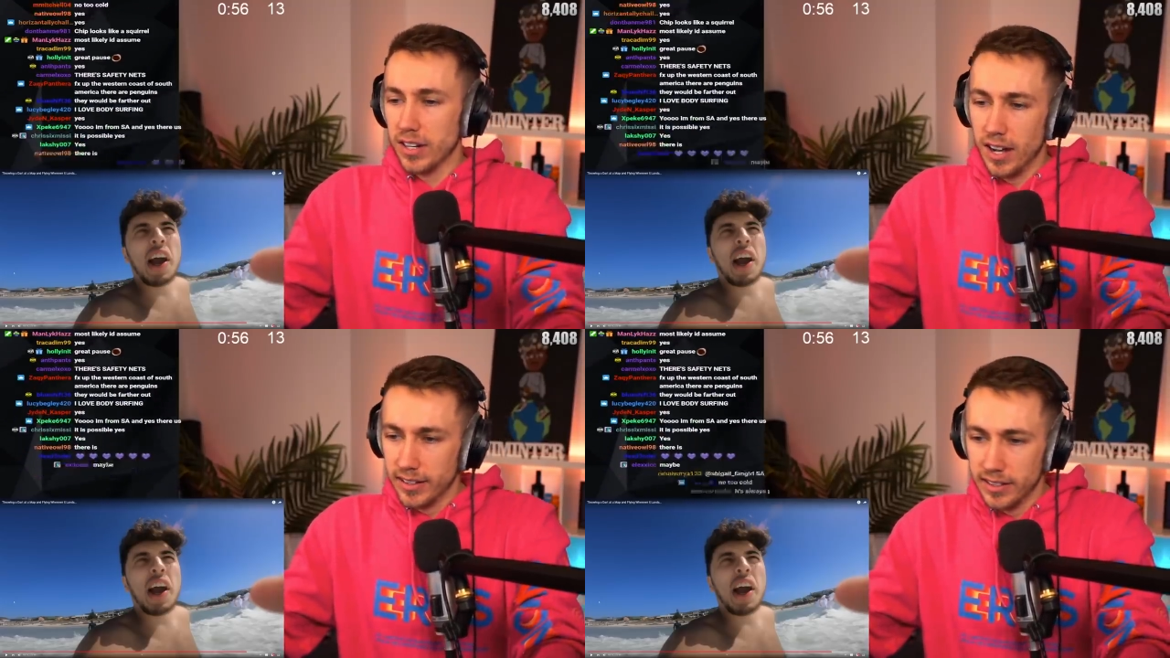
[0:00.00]

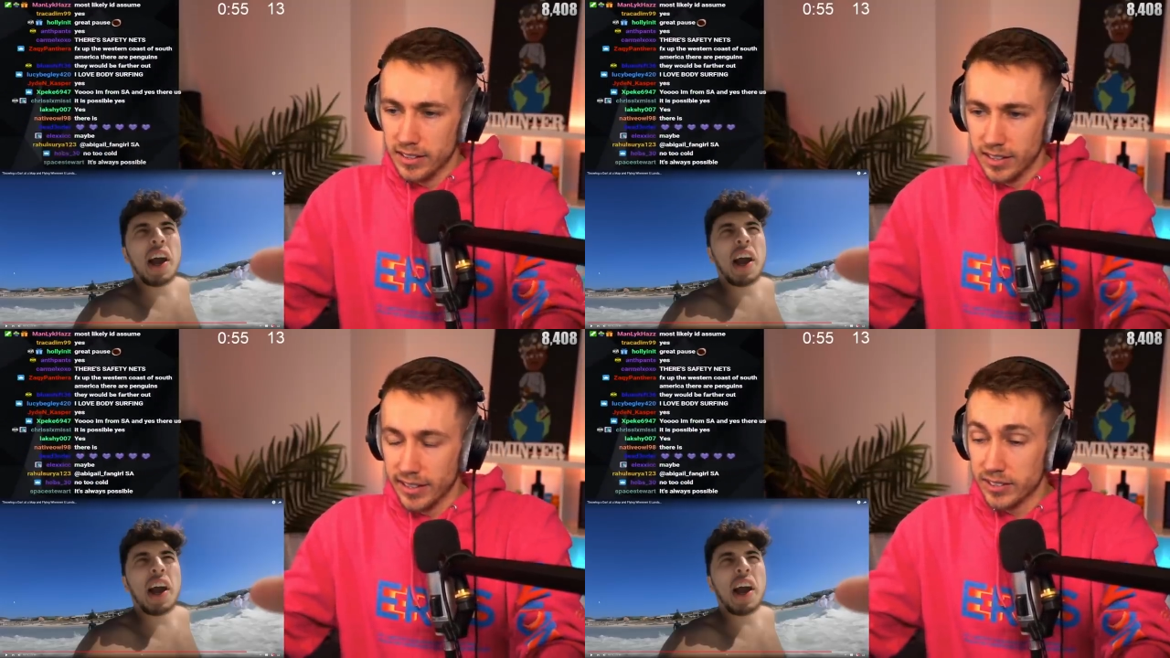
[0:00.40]
Speaker 1: No, no,
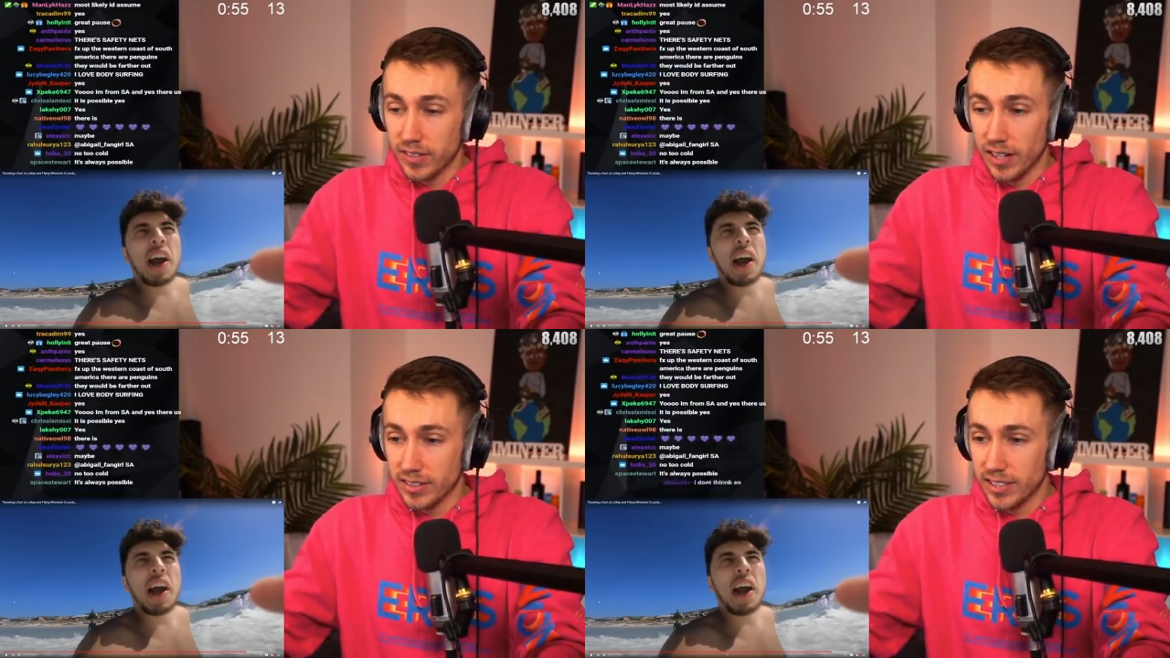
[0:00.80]
no, no, that's
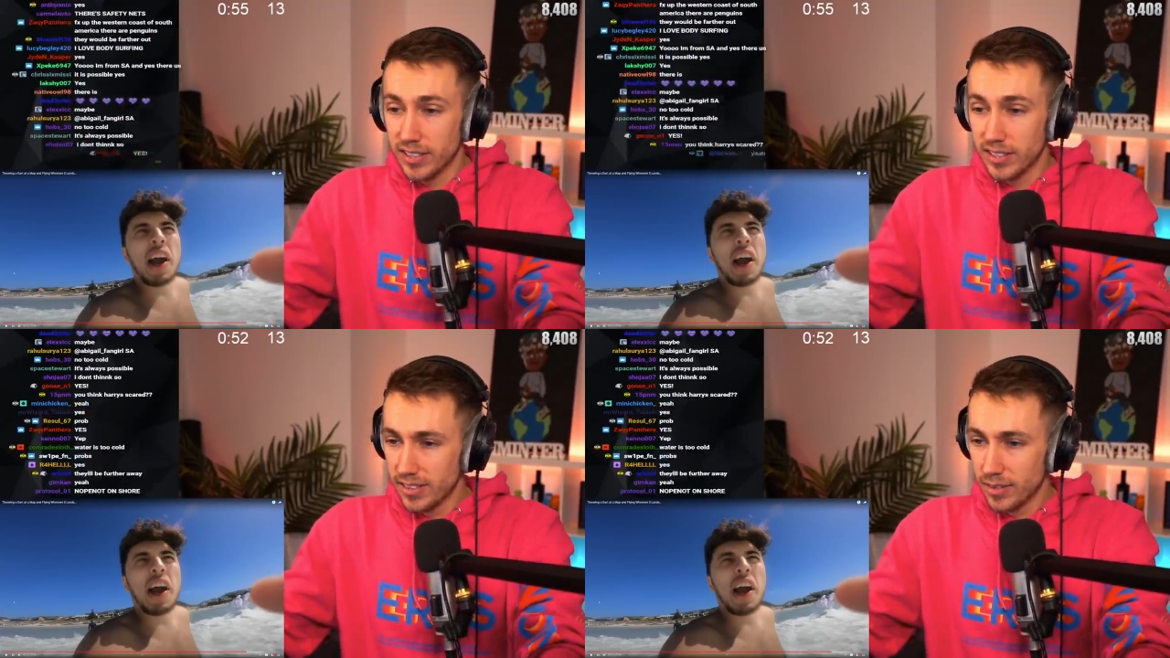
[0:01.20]
fucked.
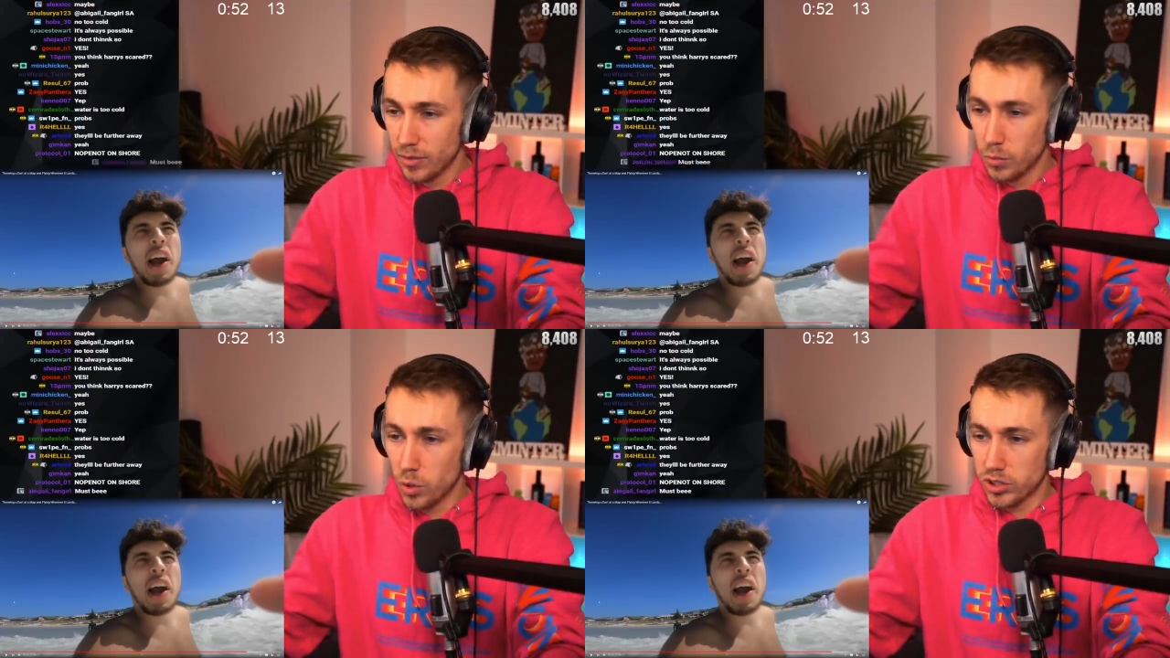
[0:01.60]

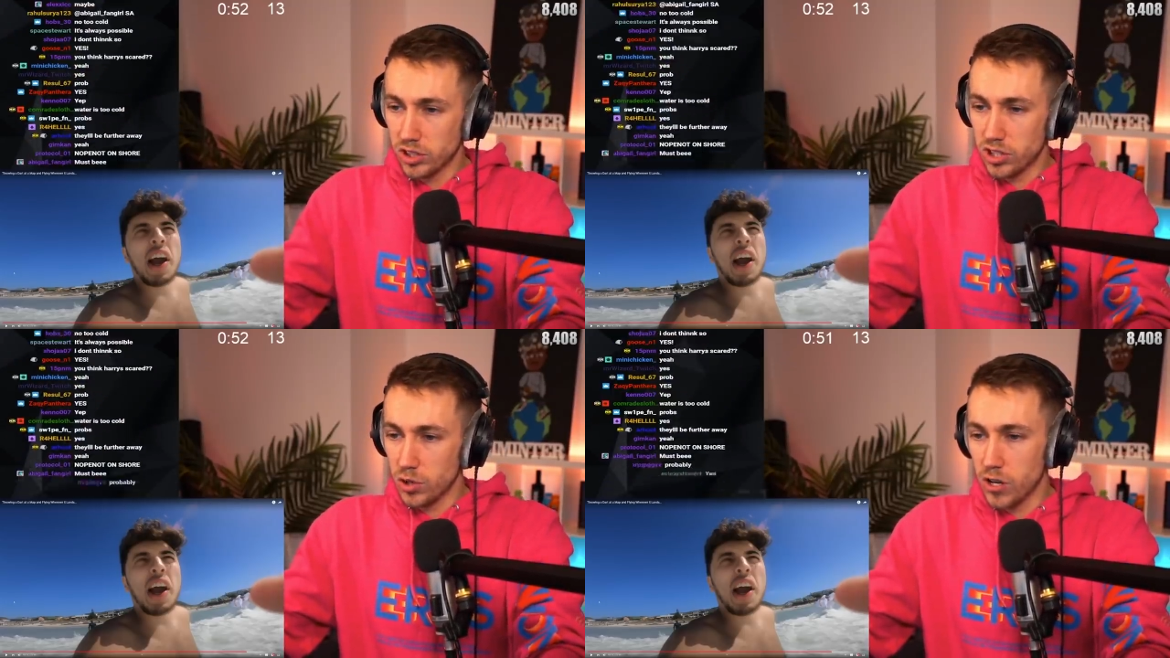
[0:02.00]

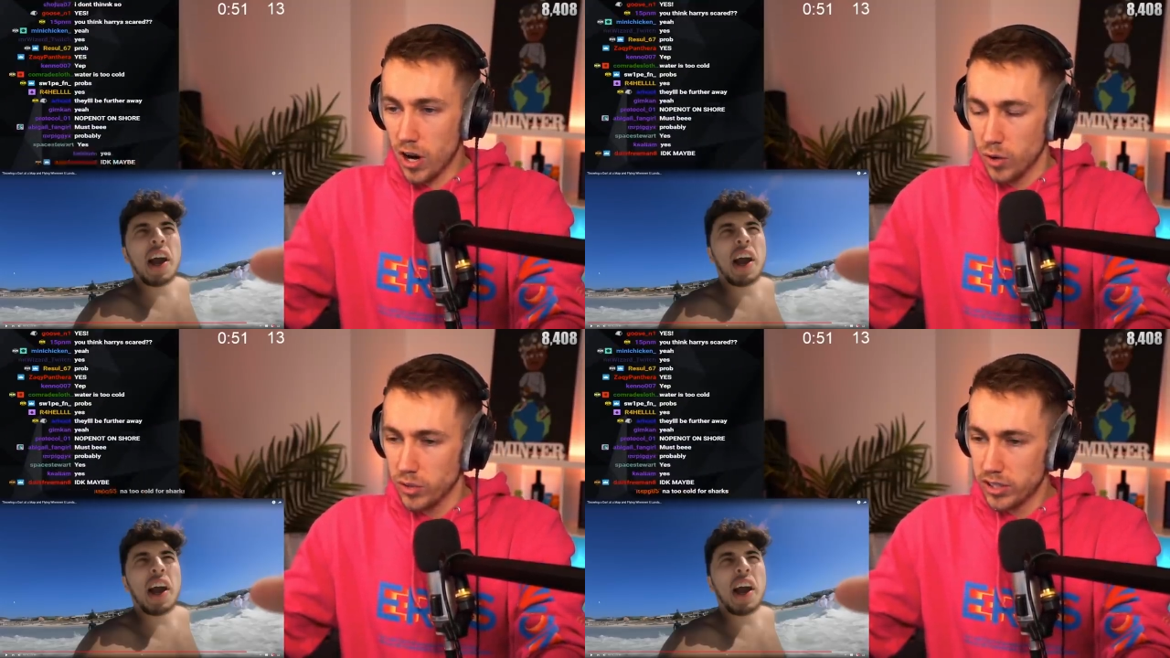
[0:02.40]
Water's too
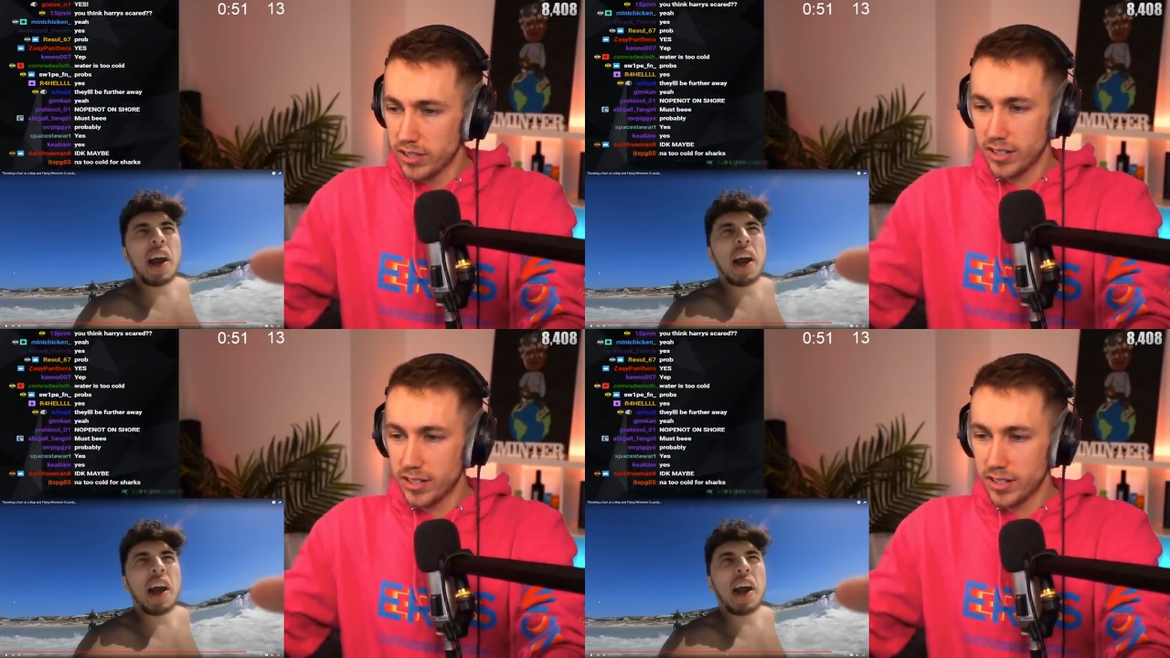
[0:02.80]
cold.